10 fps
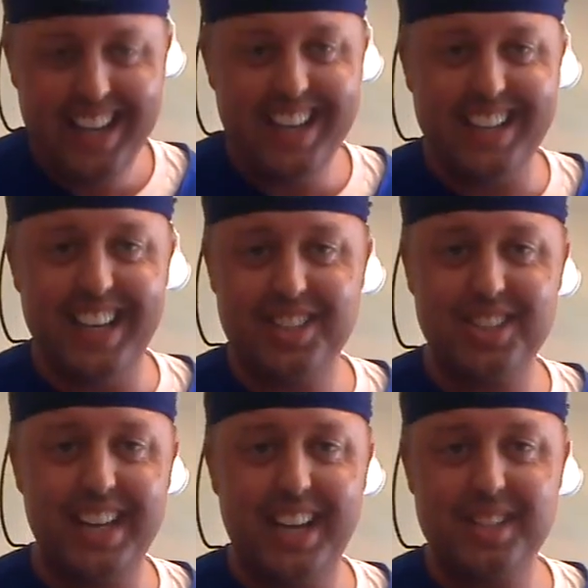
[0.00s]
he
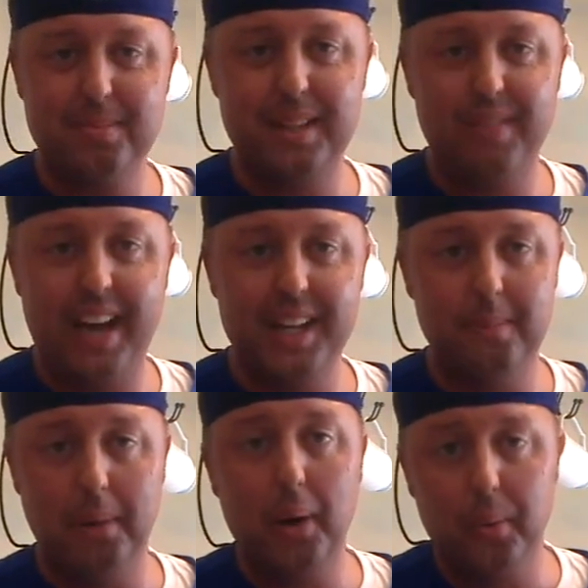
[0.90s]
actually asked me if I
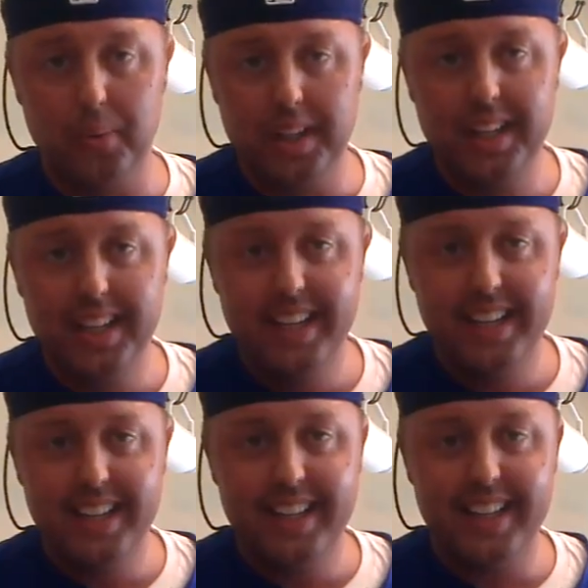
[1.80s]
hit bone.
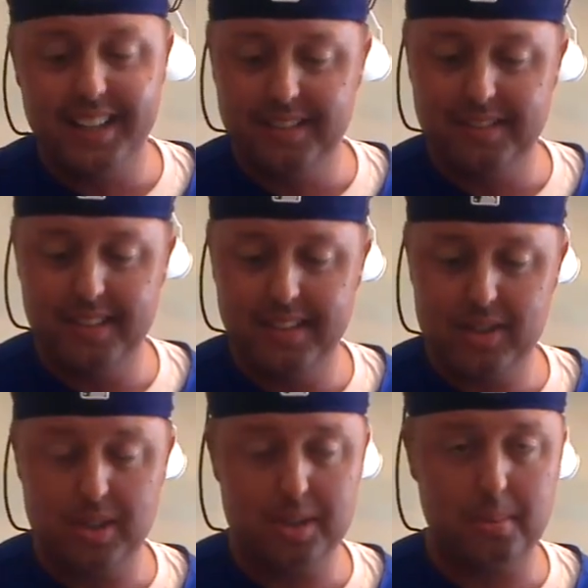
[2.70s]
And
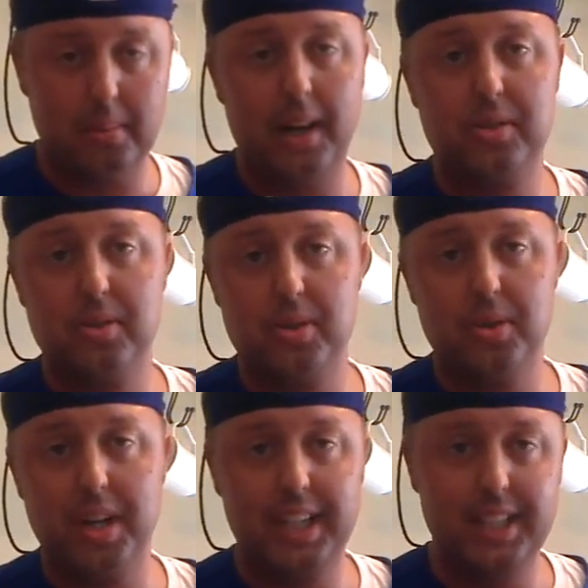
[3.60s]
that's just preposterous. You're
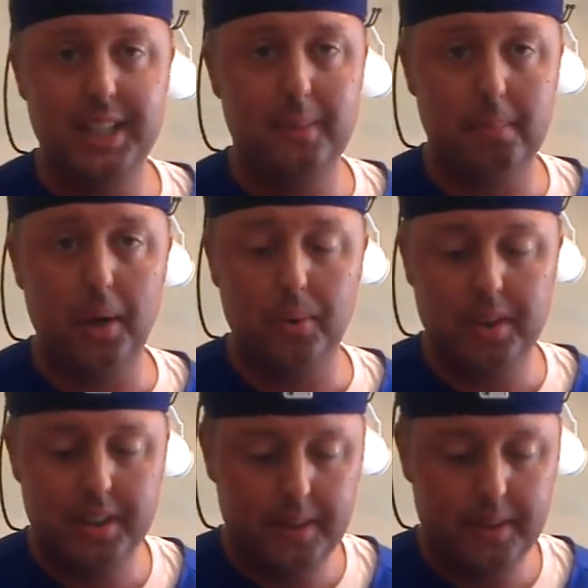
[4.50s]
not going to hit bone.